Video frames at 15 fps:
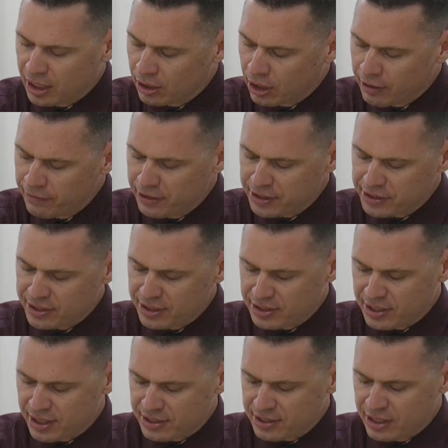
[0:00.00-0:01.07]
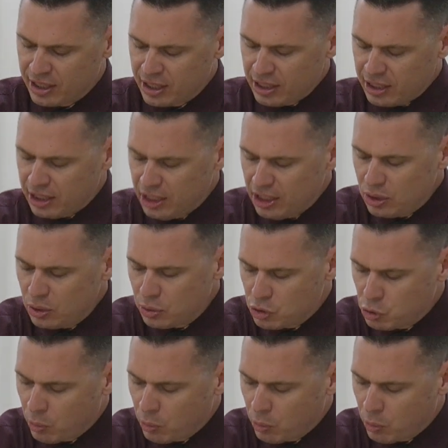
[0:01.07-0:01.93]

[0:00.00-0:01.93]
love this, and it says, he who